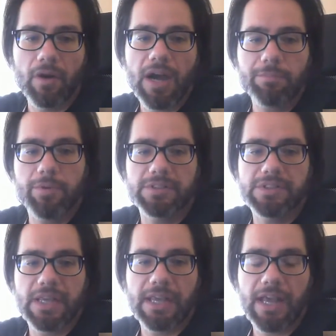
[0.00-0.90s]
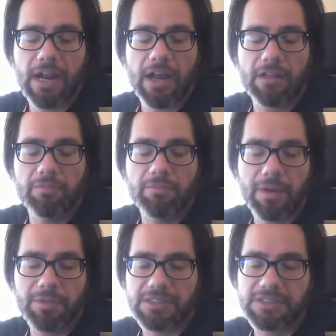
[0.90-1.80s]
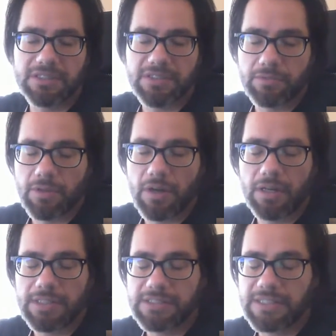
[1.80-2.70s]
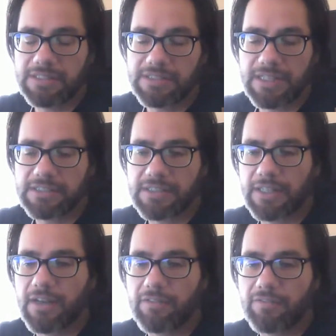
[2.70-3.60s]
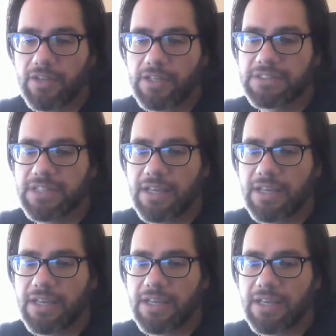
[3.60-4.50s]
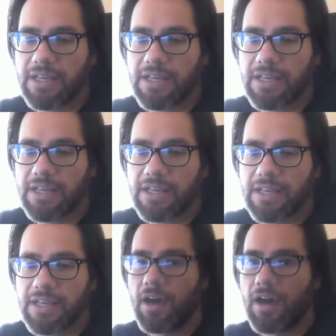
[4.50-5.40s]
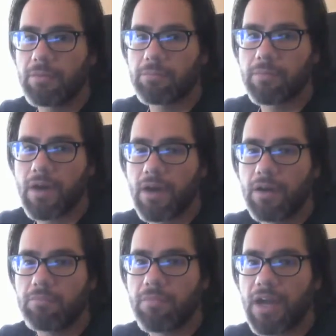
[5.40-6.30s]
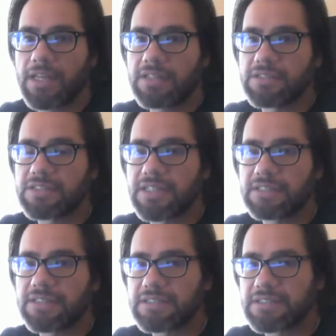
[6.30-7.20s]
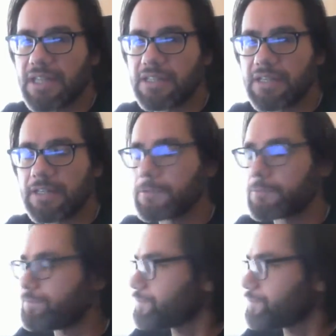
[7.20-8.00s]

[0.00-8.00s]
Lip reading: I personally, and maybe this is the wrong instinct, and it's like not very sandboxy, but my instinct is that like